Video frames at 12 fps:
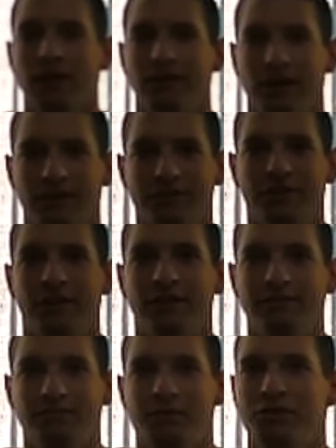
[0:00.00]
it tastes
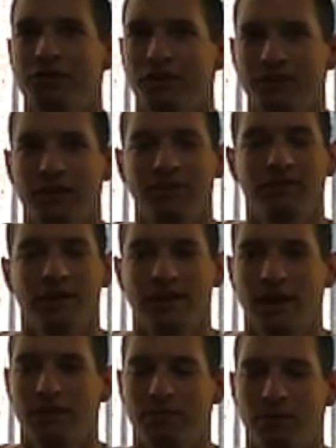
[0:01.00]
good, still tastes
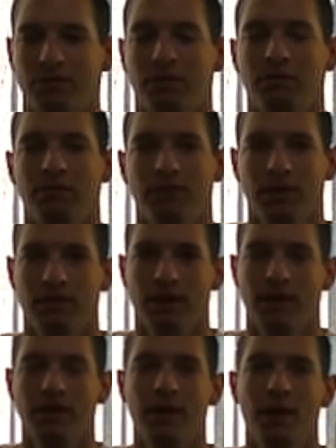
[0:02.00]
like that balsamic
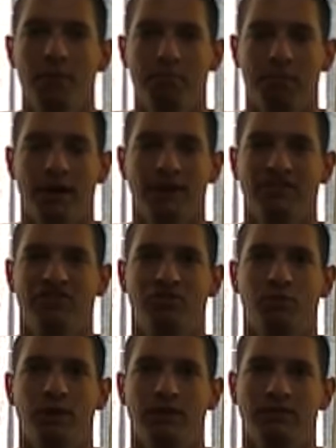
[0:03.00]
vinaigrette, but it's
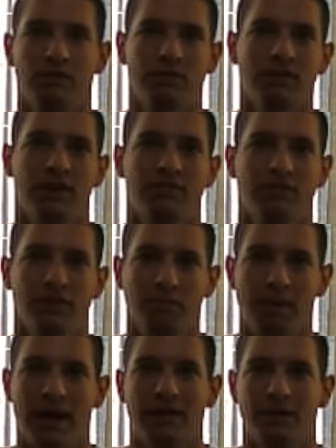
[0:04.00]
sweet, so it's actually
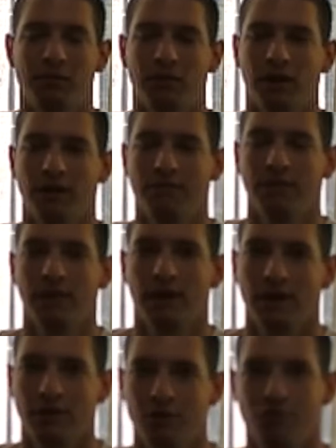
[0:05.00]
palatable. I feel
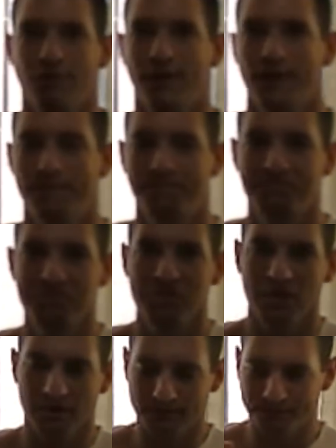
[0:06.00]
like I could drink it,
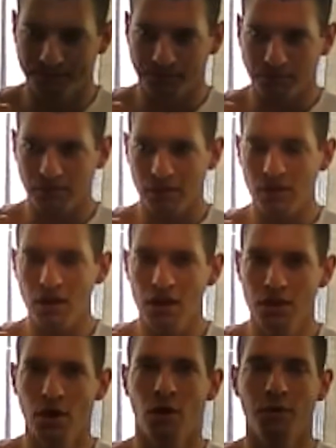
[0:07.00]

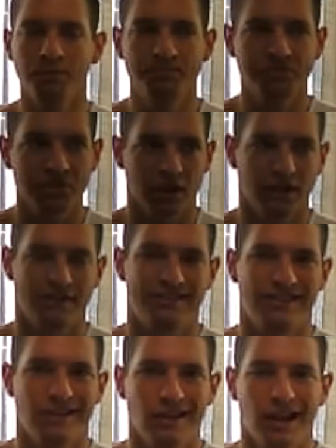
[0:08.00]
though it
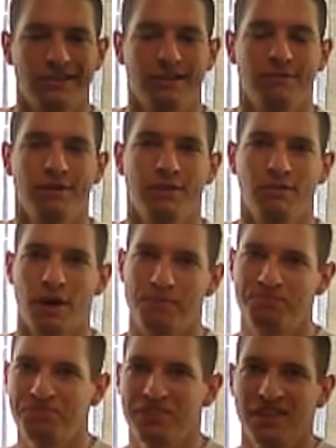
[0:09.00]
still has that vinaigrette.